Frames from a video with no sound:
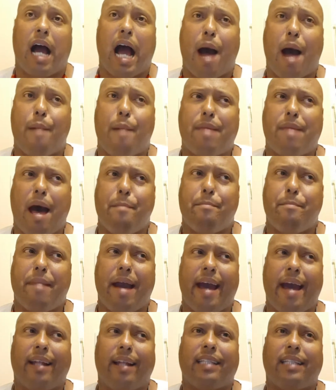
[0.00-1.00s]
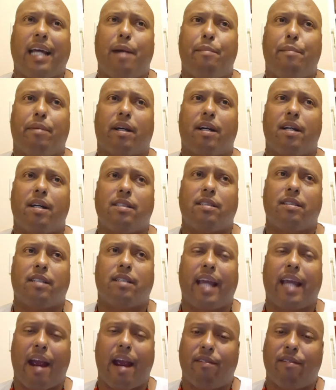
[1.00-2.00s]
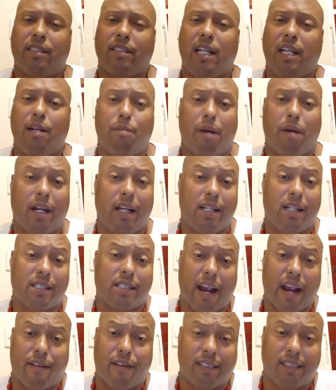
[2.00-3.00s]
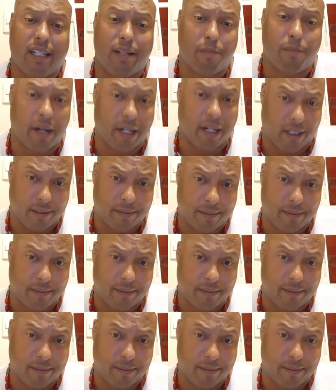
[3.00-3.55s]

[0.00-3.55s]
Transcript: I'm not mad at that because the guaranteed money is guaranteed money.